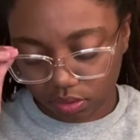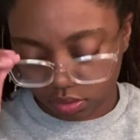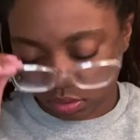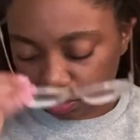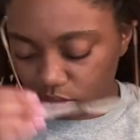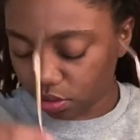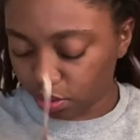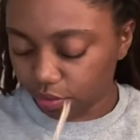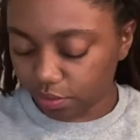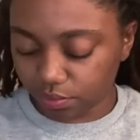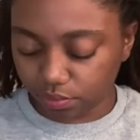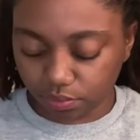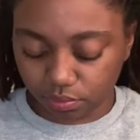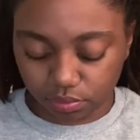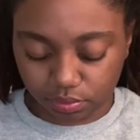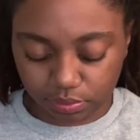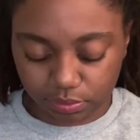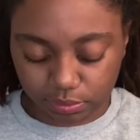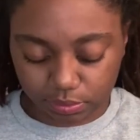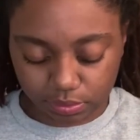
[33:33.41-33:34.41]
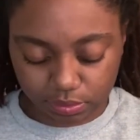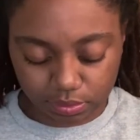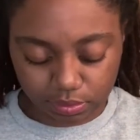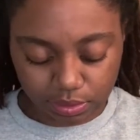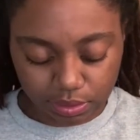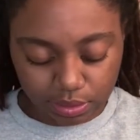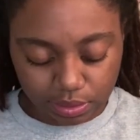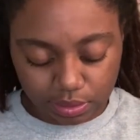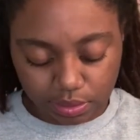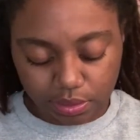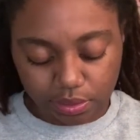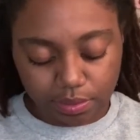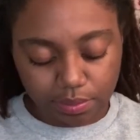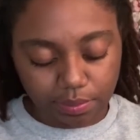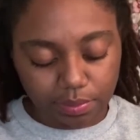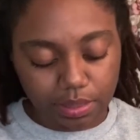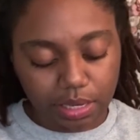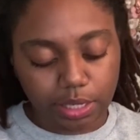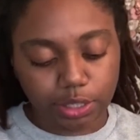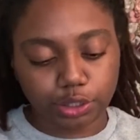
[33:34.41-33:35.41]
So
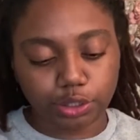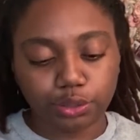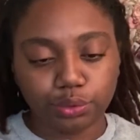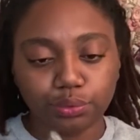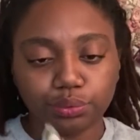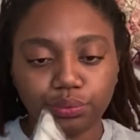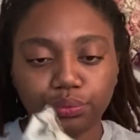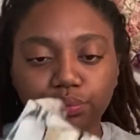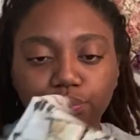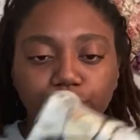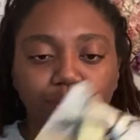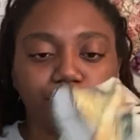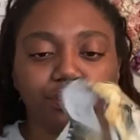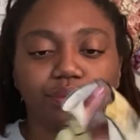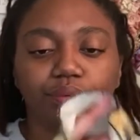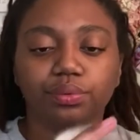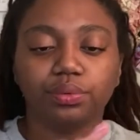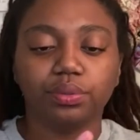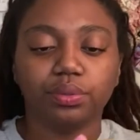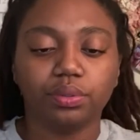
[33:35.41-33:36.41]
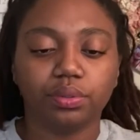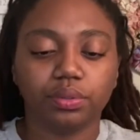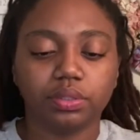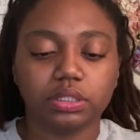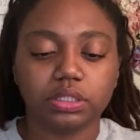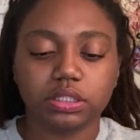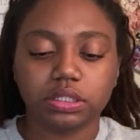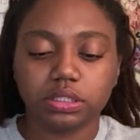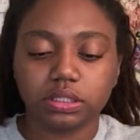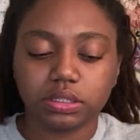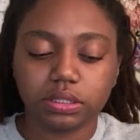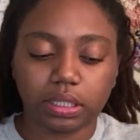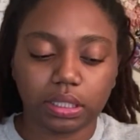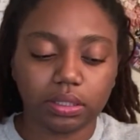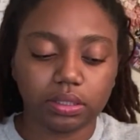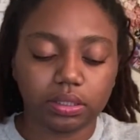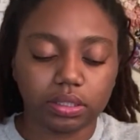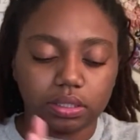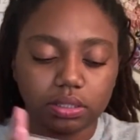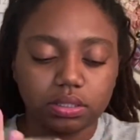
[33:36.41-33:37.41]
what I do is just
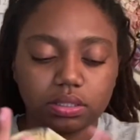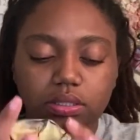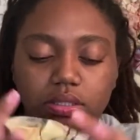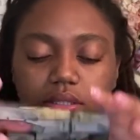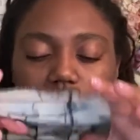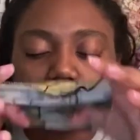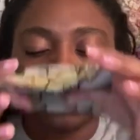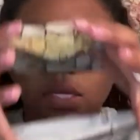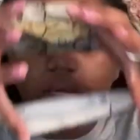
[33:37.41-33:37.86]
take this